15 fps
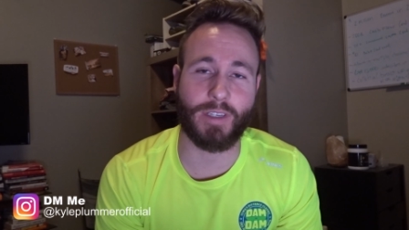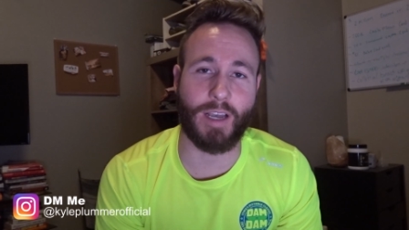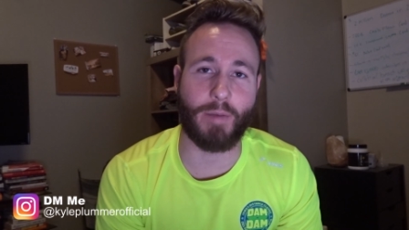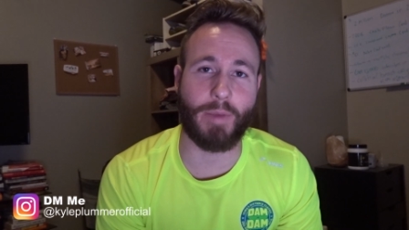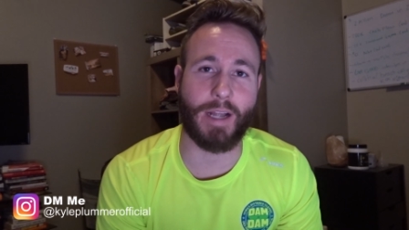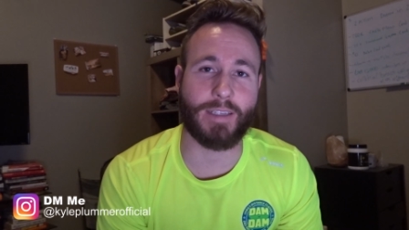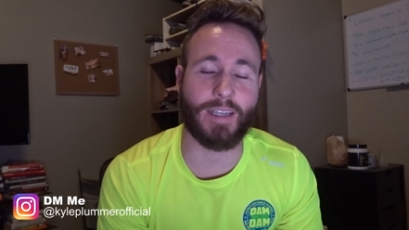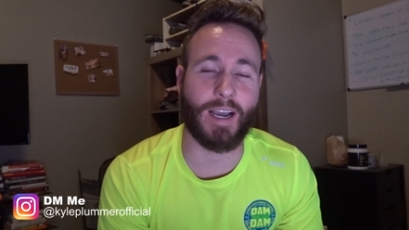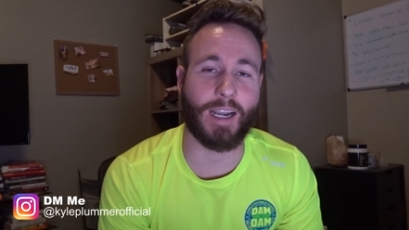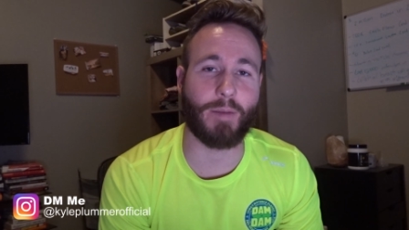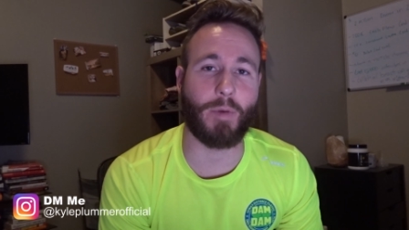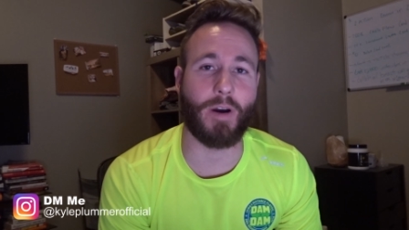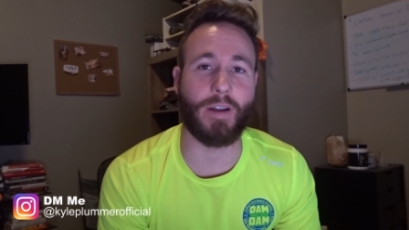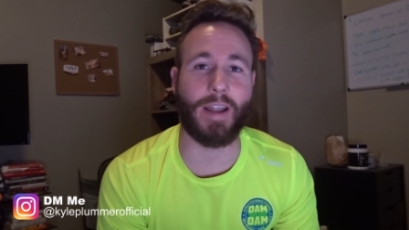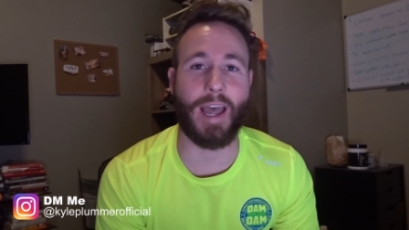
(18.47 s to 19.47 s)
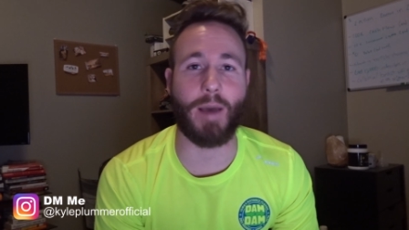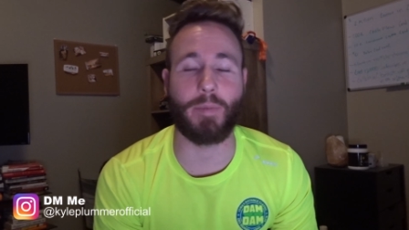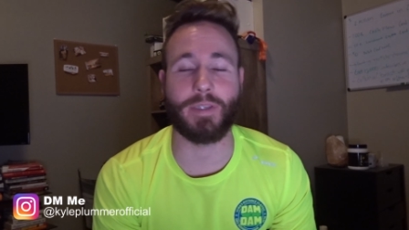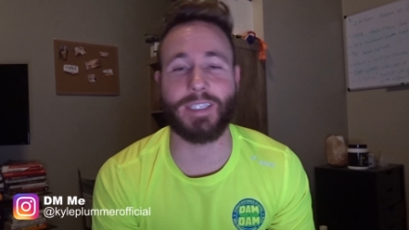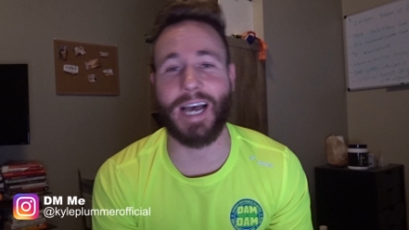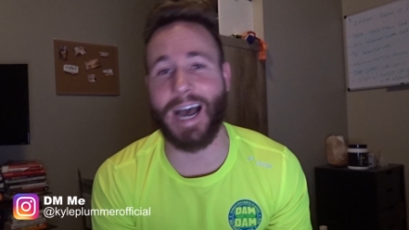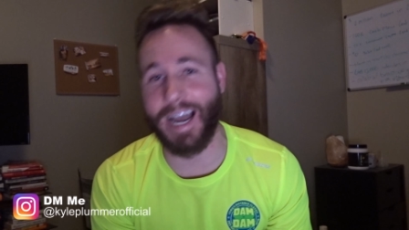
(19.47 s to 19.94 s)
I'm not talking about
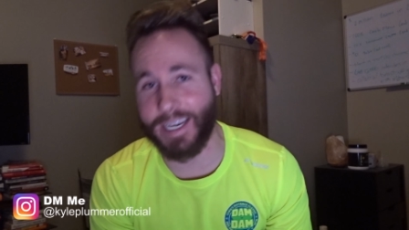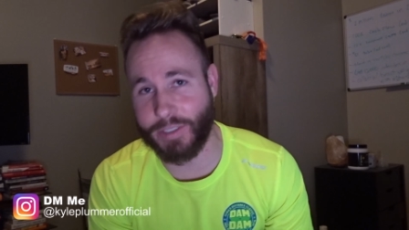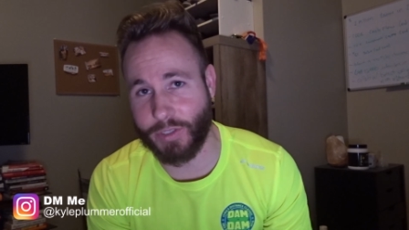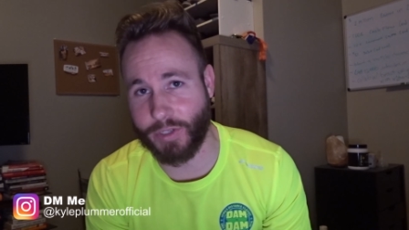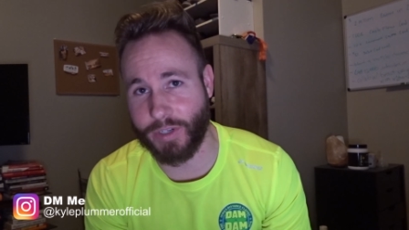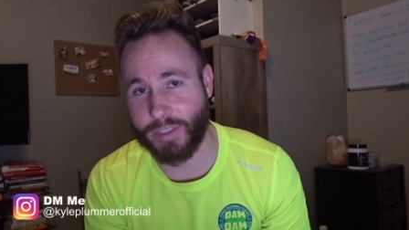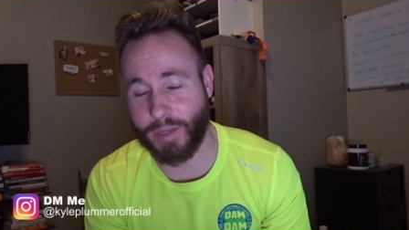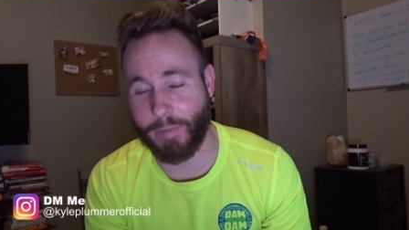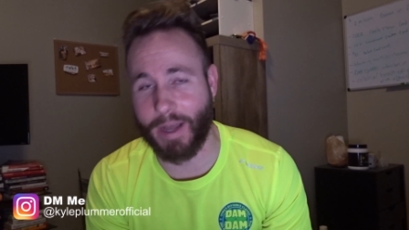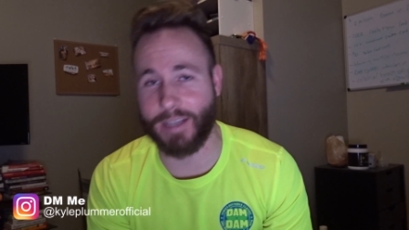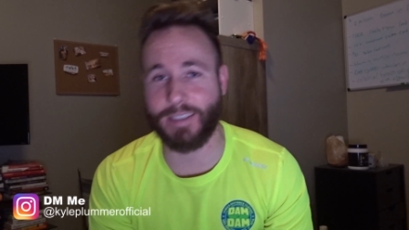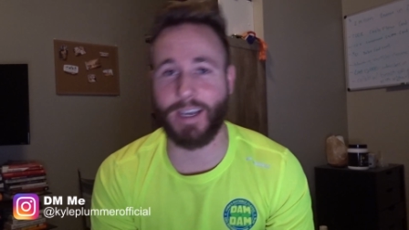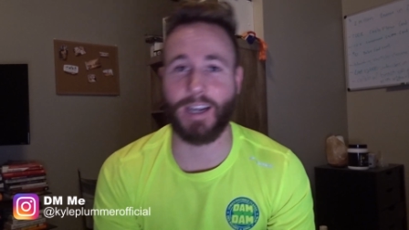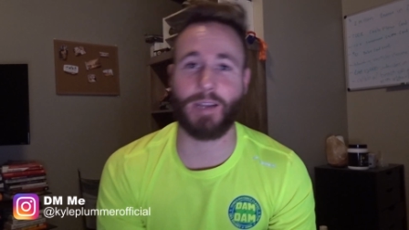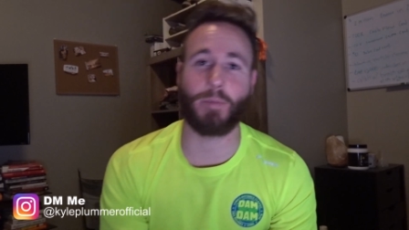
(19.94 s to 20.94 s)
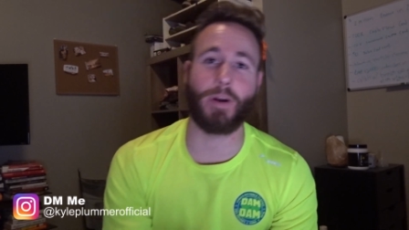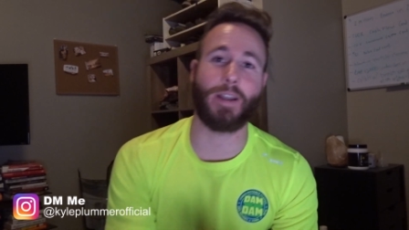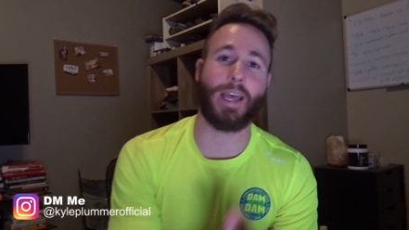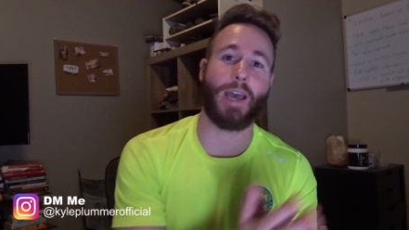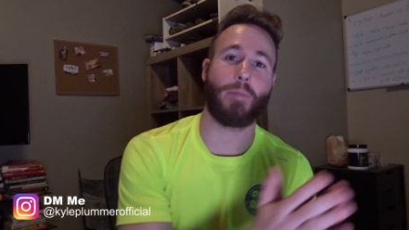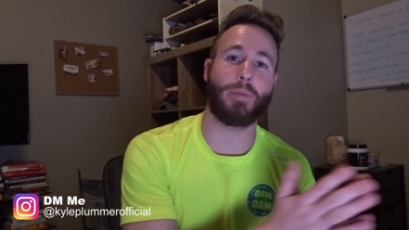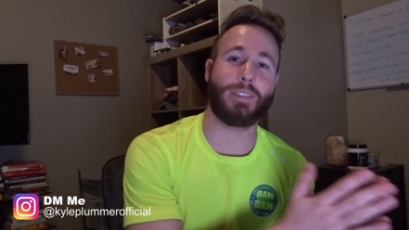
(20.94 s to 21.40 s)
appetizers. I'm not talking about
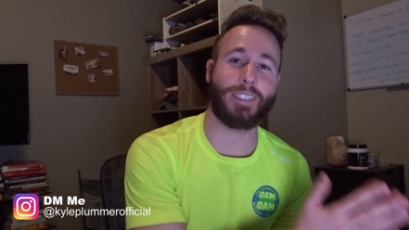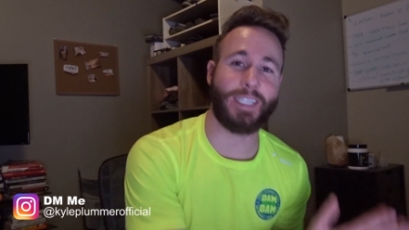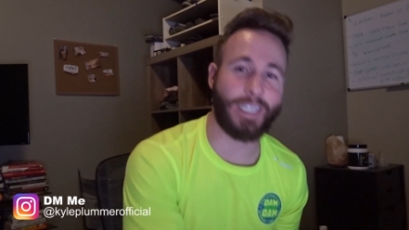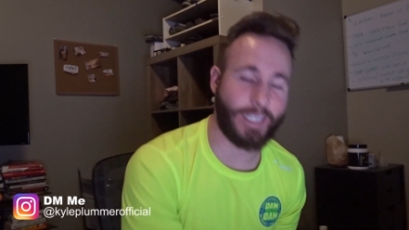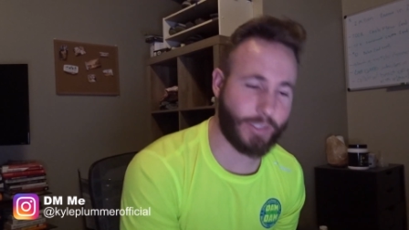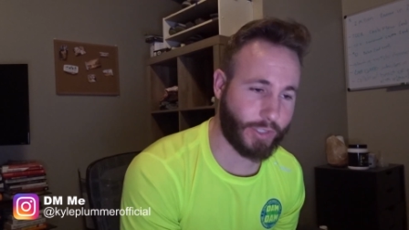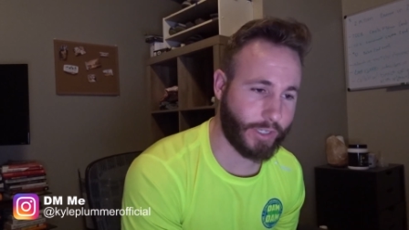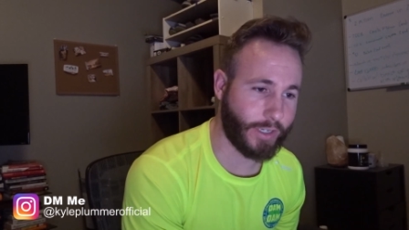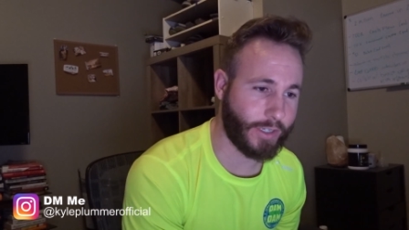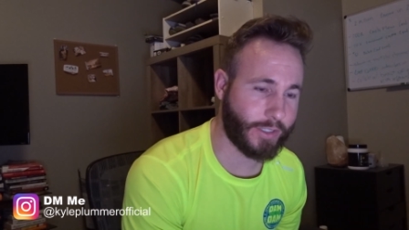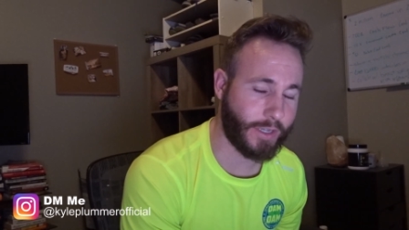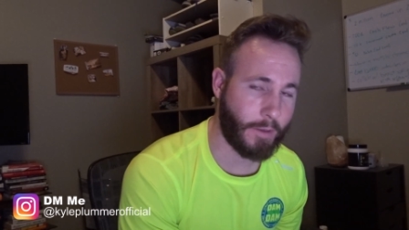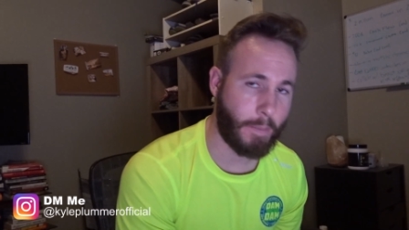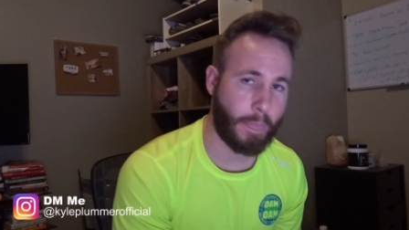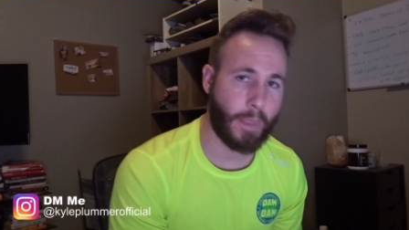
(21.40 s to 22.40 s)
appetizers.